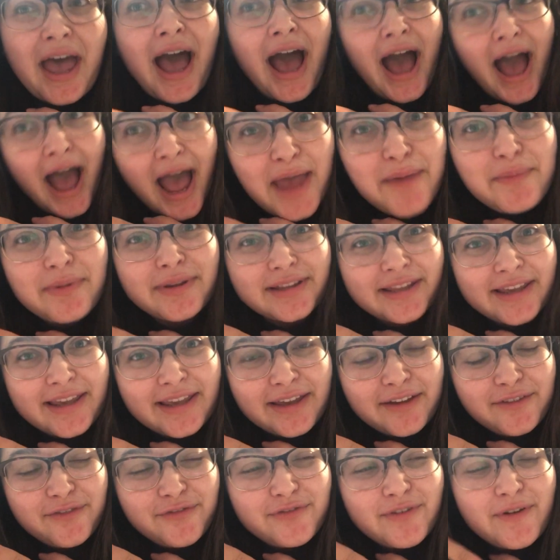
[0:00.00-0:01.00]
I
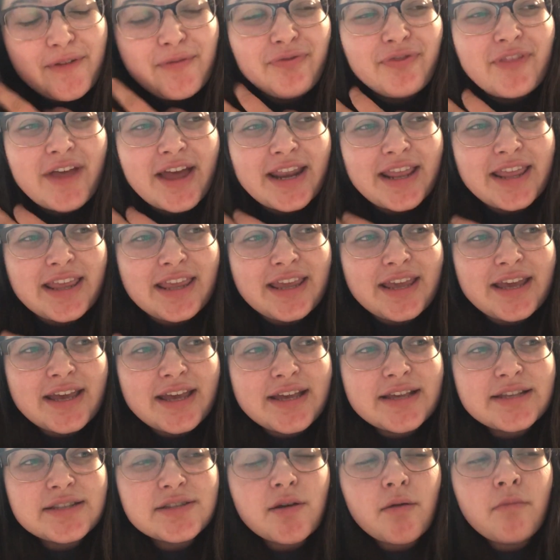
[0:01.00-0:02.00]
believe that he
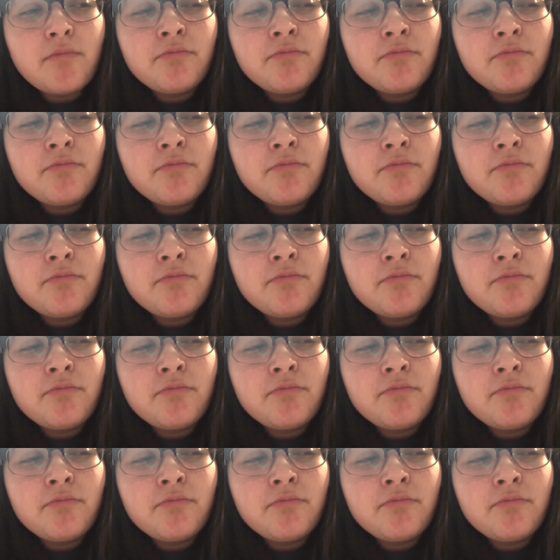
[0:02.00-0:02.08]
is